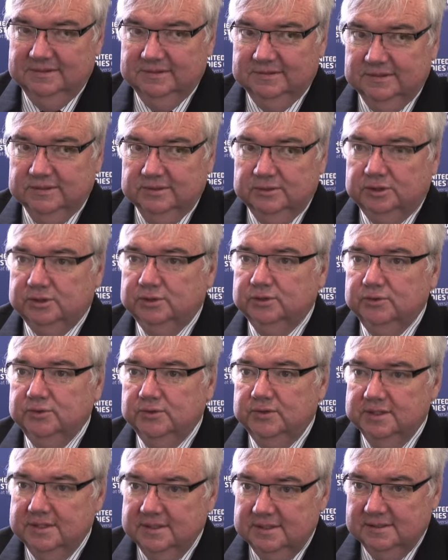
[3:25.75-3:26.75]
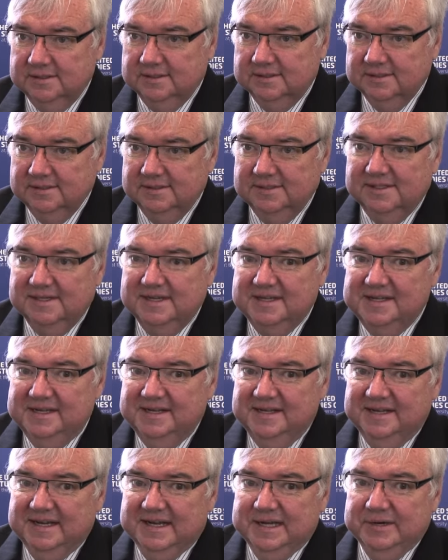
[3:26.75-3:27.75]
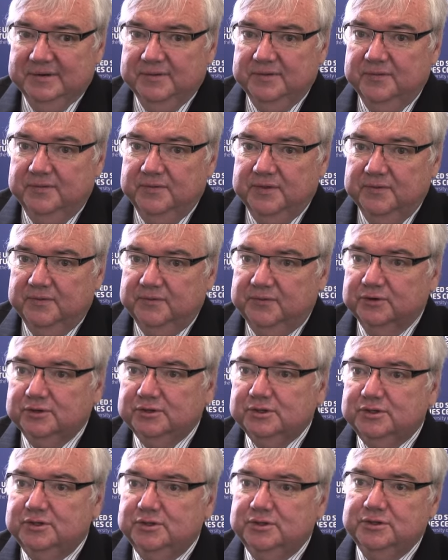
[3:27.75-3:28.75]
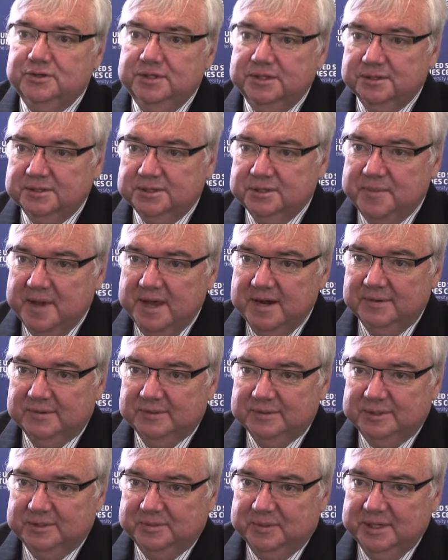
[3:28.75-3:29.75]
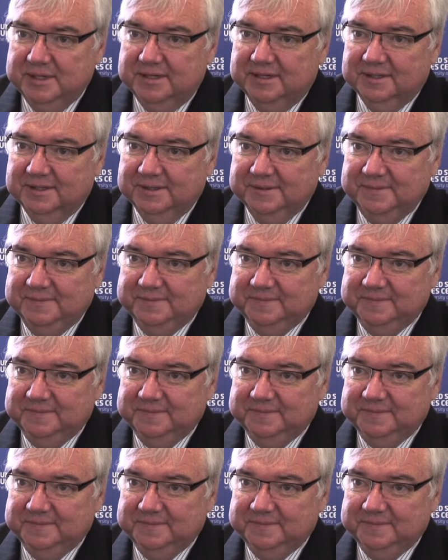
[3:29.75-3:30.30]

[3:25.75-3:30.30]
Well, the truth is, you know, the first 2 years that Boehner was Speaker,